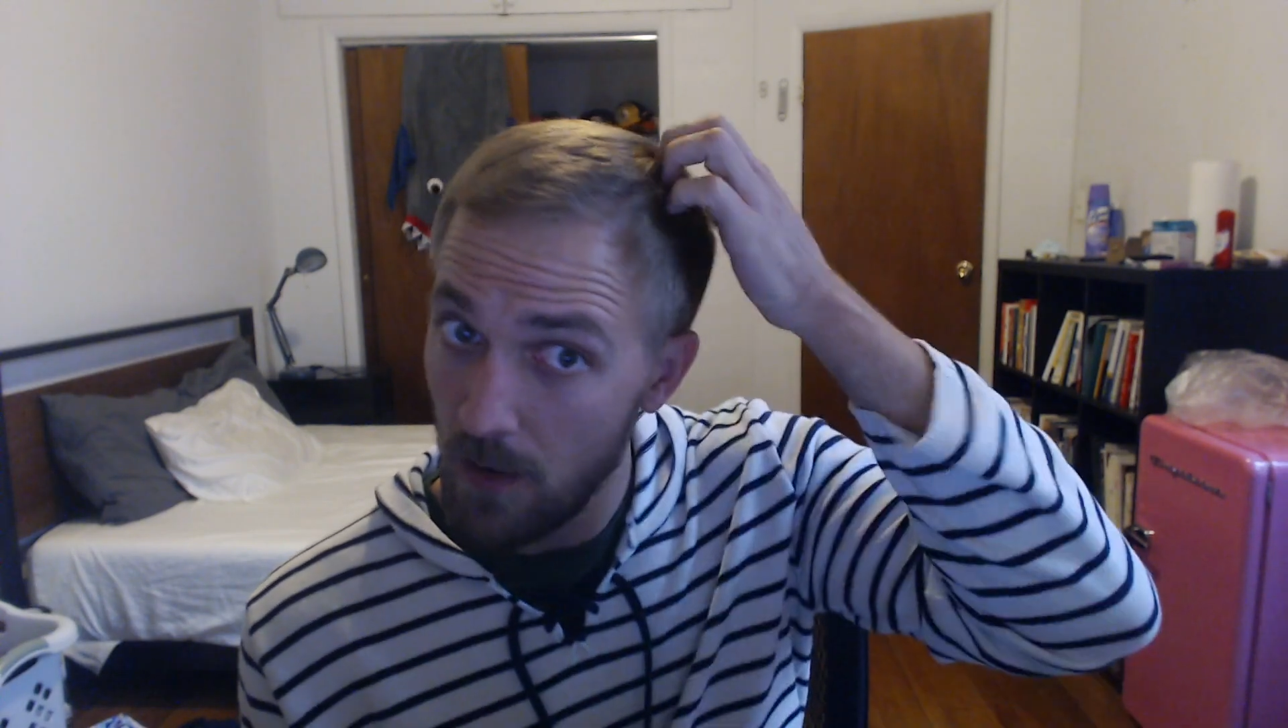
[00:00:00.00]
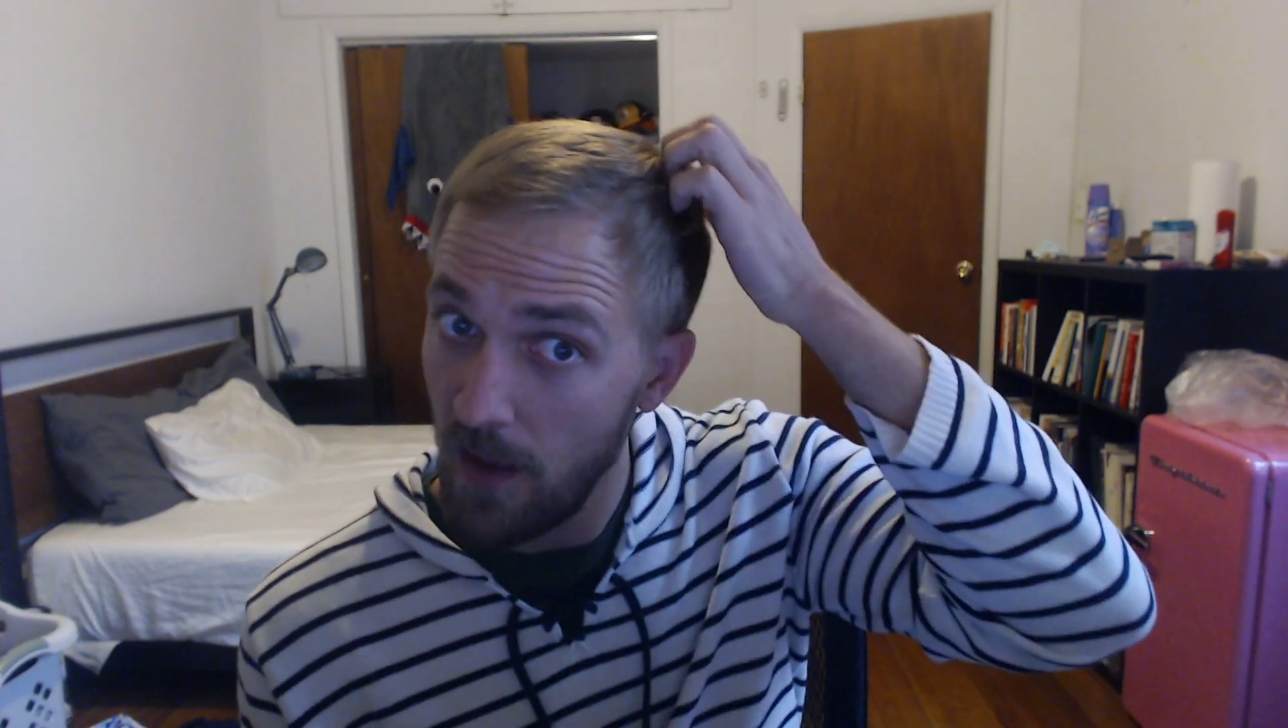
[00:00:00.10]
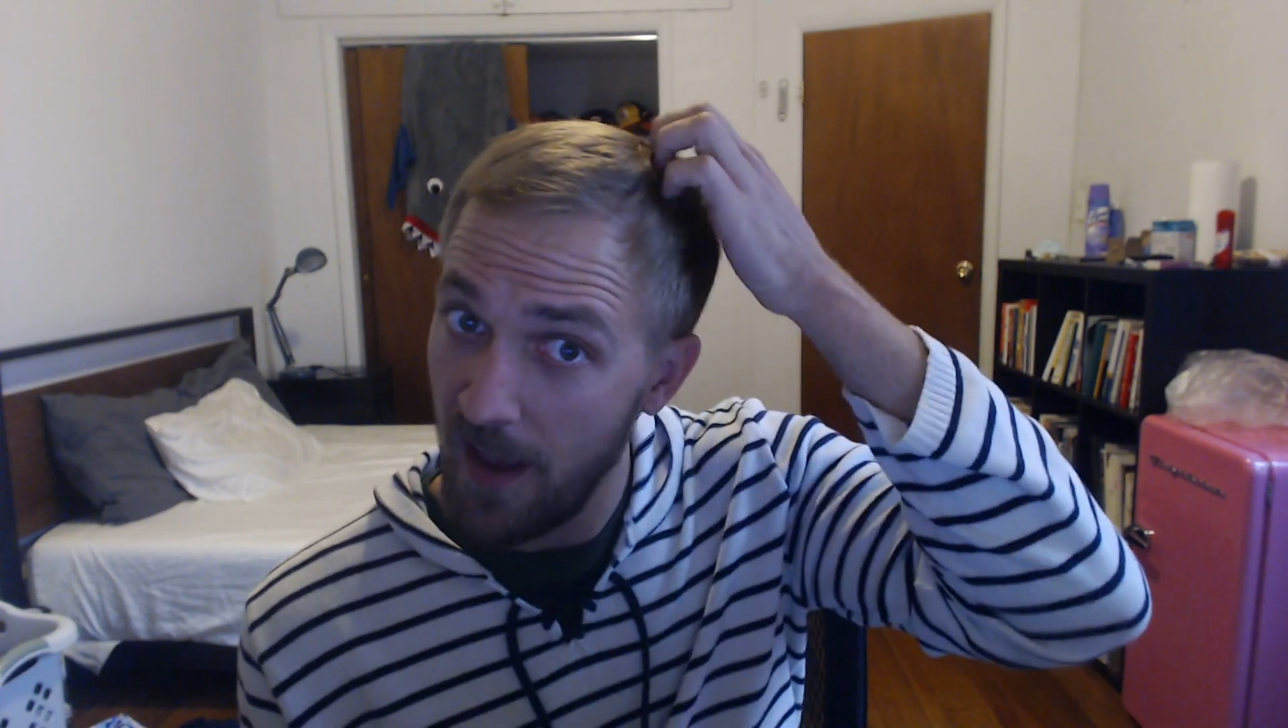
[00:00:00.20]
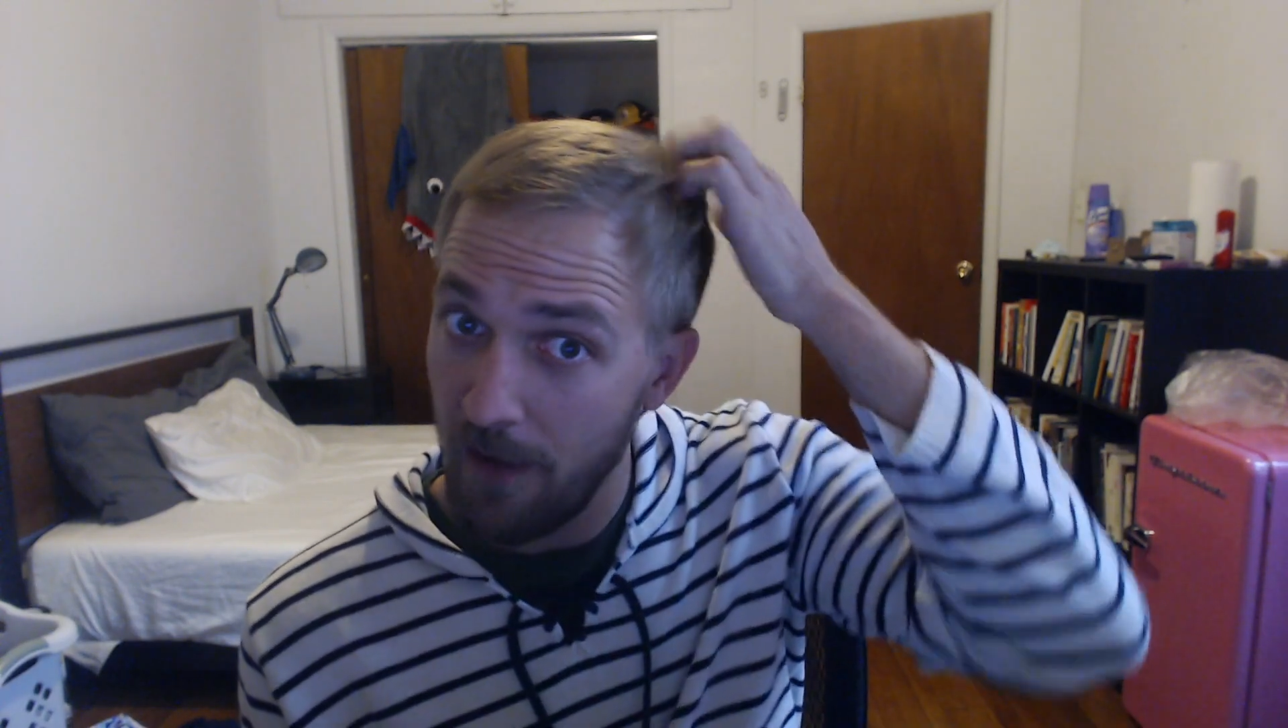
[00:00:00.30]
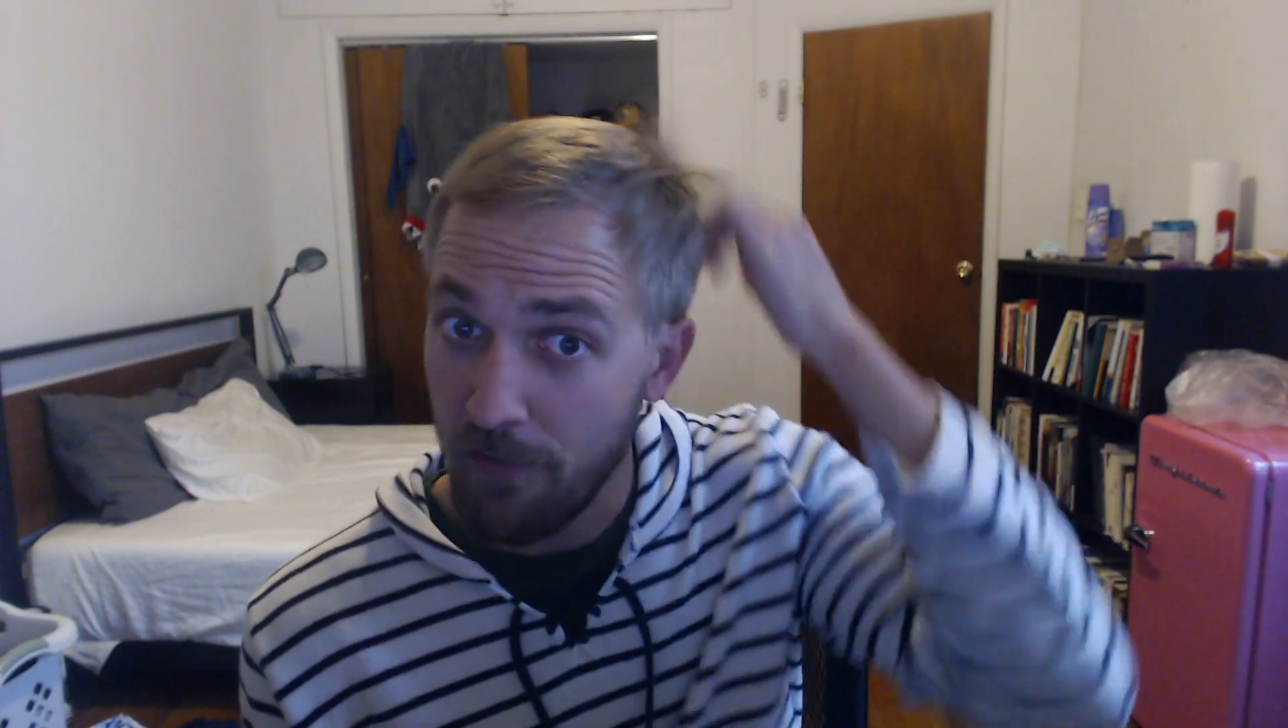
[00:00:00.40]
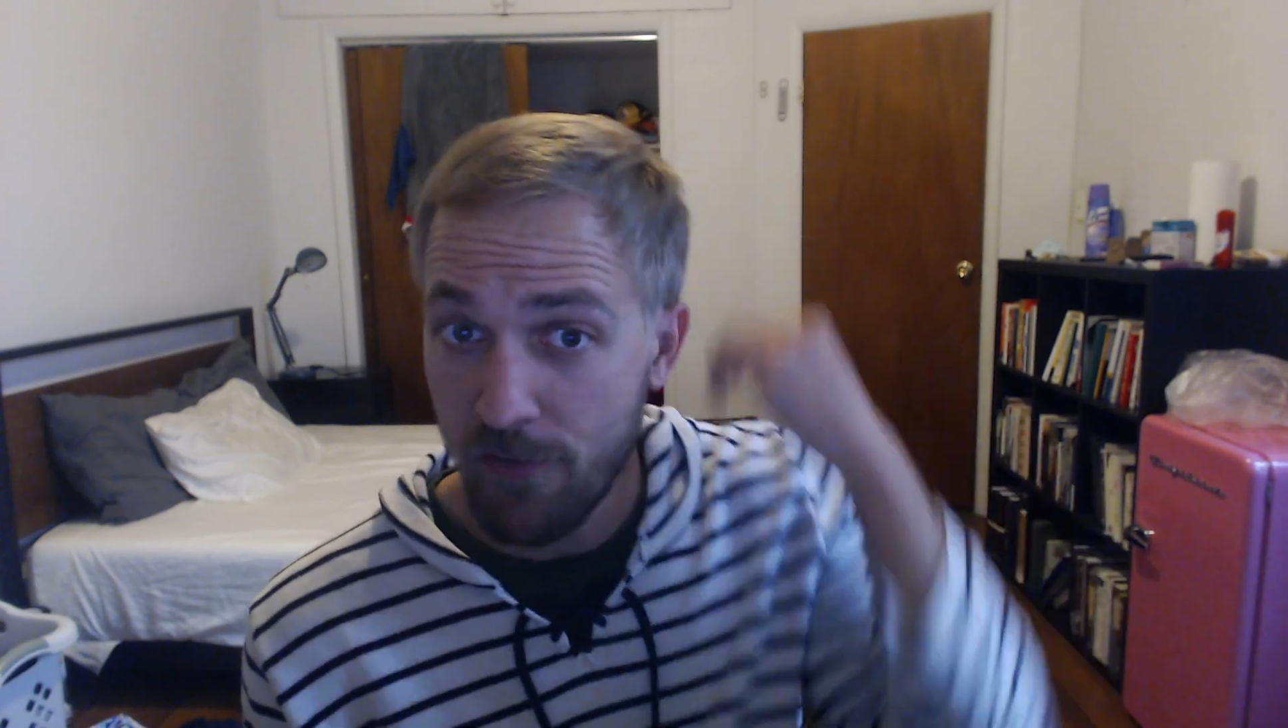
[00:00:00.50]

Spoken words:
have